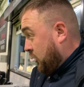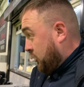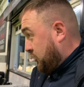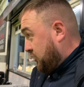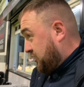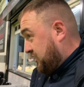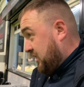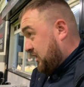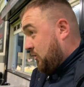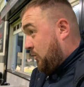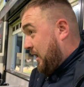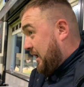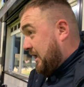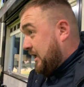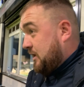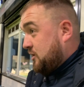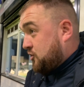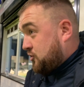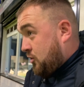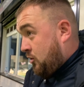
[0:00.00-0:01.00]
You see the way
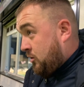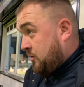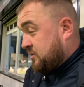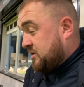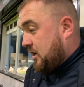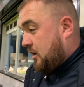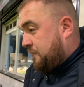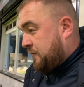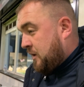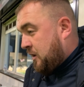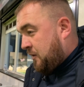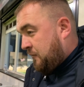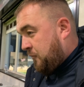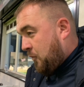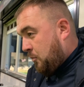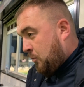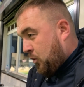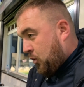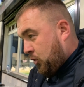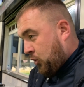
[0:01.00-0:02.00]
he's thrown himself into the
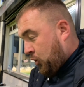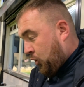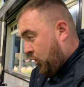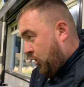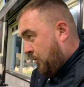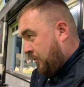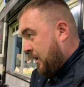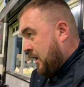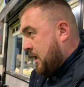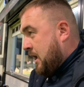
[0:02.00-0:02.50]
football club,